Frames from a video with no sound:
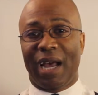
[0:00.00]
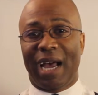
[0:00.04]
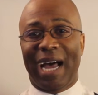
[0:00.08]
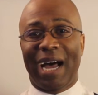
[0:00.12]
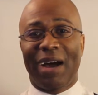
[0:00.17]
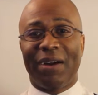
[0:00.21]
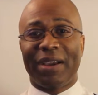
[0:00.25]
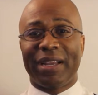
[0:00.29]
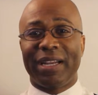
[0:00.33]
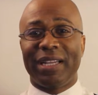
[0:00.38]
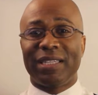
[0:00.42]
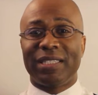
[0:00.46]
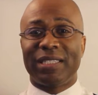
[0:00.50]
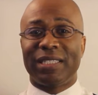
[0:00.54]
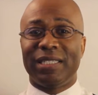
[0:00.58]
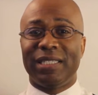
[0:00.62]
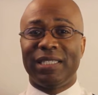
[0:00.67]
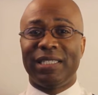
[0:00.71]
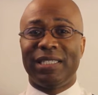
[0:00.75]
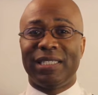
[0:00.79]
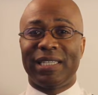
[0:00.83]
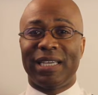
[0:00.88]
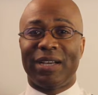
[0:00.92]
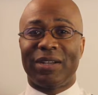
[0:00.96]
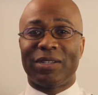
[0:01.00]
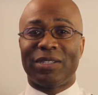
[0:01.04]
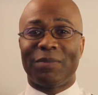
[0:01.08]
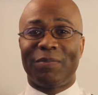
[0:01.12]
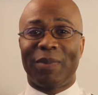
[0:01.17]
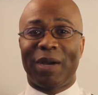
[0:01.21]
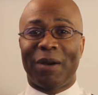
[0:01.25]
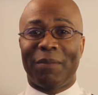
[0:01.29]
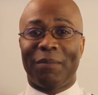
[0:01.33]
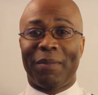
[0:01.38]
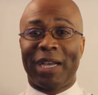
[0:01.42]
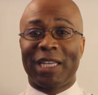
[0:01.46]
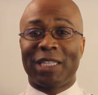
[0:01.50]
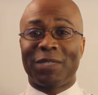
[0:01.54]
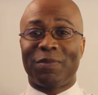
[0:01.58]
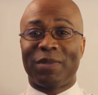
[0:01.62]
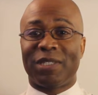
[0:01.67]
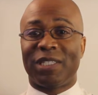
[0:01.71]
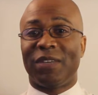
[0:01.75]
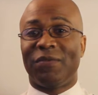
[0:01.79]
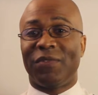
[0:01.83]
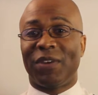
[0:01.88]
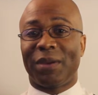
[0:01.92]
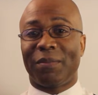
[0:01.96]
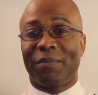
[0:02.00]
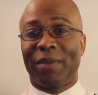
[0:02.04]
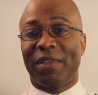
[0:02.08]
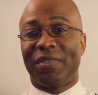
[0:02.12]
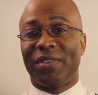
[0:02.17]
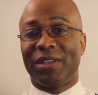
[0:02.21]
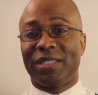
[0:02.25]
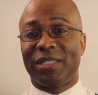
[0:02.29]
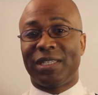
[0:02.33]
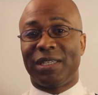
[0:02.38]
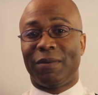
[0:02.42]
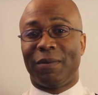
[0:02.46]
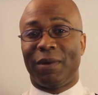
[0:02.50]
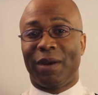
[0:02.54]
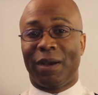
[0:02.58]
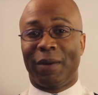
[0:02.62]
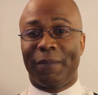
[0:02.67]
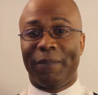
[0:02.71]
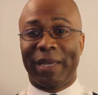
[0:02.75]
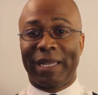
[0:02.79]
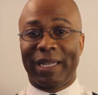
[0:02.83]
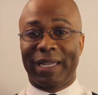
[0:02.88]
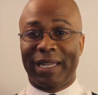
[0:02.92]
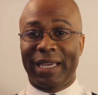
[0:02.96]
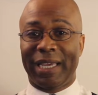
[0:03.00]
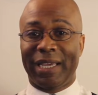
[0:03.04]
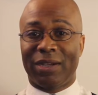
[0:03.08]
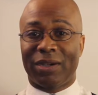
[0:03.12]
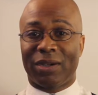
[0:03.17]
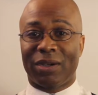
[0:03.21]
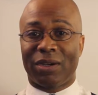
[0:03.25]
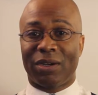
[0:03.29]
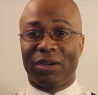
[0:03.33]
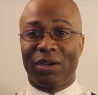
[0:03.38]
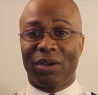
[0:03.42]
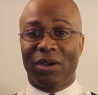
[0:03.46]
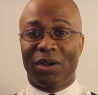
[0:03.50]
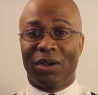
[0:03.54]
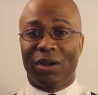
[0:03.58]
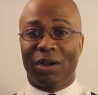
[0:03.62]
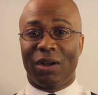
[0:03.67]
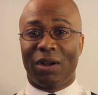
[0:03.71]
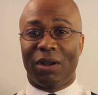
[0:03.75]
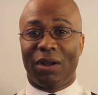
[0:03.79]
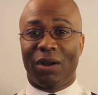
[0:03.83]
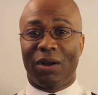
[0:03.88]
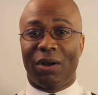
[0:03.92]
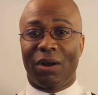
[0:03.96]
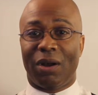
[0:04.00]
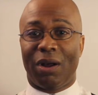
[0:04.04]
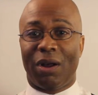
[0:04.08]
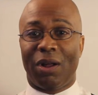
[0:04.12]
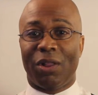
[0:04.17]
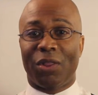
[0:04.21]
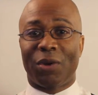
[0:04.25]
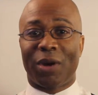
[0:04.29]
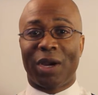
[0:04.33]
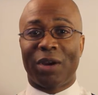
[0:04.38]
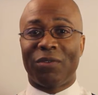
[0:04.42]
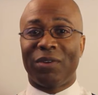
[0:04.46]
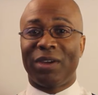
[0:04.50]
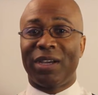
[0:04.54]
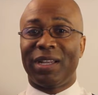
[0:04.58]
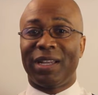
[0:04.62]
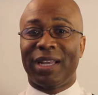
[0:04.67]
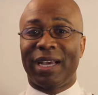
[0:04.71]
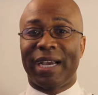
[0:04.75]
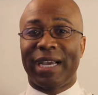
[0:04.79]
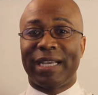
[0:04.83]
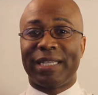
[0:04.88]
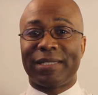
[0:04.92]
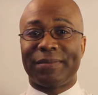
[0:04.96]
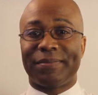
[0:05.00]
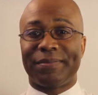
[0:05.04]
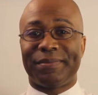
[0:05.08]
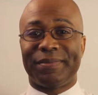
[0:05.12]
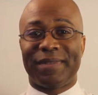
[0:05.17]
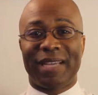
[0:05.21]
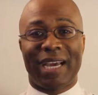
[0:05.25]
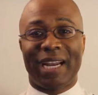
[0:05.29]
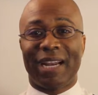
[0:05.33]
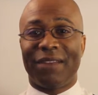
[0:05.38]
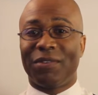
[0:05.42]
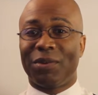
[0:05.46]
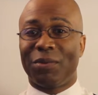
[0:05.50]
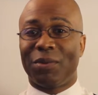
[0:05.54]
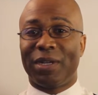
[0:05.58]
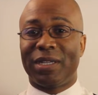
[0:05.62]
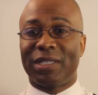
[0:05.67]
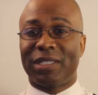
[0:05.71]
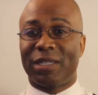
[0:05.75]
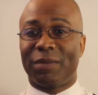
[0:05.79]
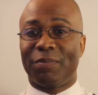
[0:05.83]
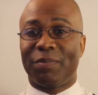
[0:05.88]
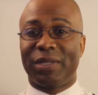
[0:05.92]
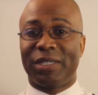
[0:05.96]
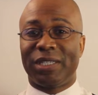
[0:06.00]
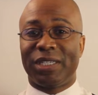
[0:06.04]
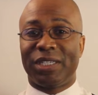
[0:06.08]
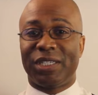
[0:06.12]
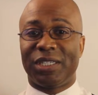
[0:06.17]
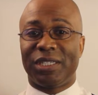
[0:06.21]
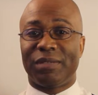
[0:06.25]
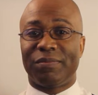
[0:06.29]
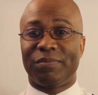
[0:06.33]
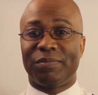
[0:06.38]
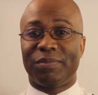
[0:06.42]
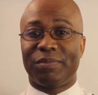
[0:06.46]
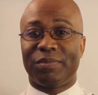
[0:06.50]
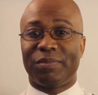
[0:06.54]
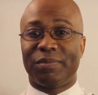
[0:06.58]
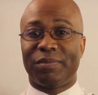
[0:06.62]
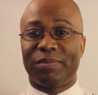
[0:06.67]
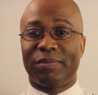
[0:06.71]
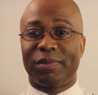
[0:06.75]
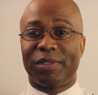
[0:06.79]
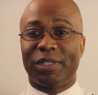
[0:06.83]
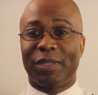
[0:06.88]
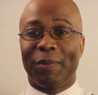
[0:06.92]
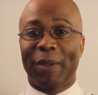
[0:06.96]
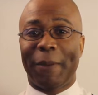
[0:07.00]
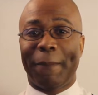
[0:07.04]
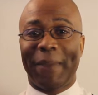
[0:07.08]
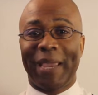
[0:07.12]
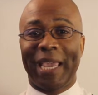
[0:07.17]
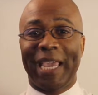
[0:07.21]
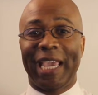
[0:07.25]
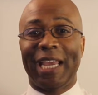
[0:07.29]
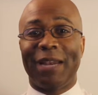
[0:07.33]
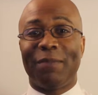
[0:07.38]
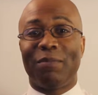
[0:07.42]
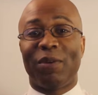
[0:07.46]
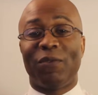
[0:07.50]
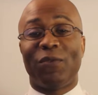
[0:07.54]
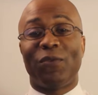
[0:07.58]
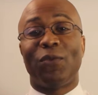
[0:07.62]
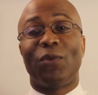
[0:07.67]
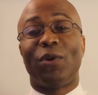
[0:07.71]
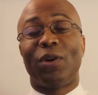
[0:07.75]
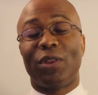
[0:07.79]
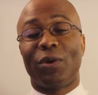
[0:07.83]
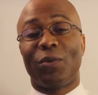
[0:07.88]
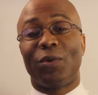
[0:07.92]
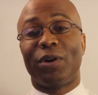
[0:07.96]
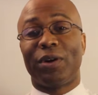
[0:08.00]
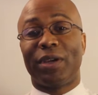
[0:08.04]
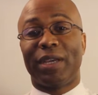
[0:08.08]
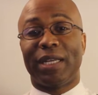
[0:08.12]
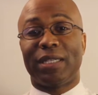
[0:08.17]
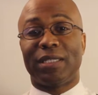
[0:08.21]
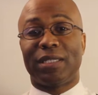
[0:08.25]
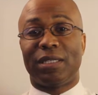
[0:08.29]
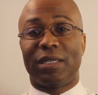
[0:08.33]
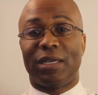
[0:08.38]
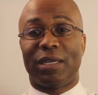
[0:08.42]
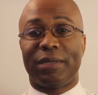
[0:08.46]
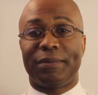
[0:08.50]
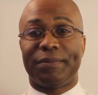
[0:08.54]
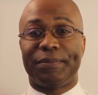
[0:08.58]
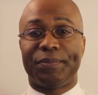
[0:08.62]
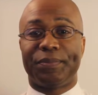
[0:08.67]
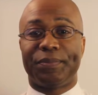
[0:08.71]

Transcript: I'll get into details about my specific methods a bit later, although I realize not everyone is in a position to be paid before the work gets done.